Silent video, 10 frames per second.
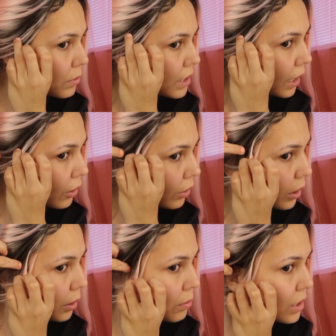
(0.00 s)

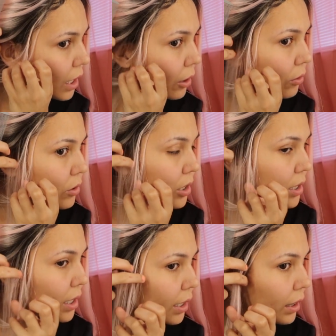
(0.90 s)
down,
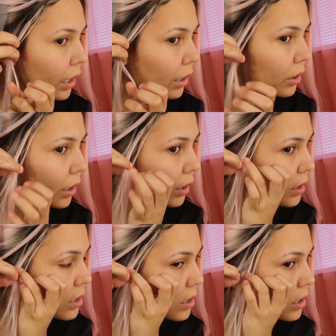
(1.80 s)
just like that, you
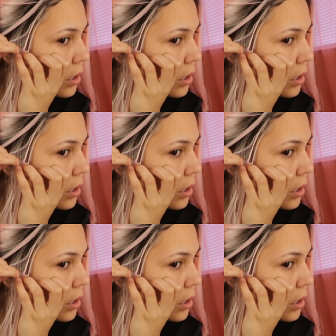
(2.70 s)
guys.